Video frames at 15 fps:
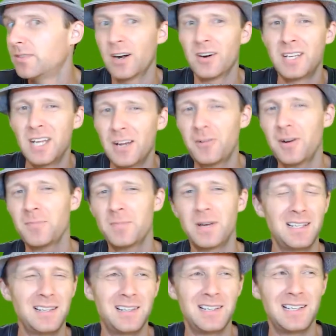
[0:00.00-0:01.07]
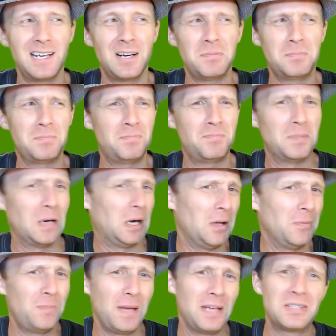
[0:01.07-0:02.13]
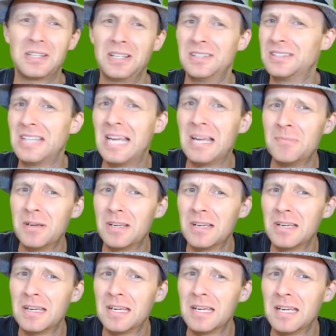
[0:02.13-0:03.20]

They're different, but they're all basically the same.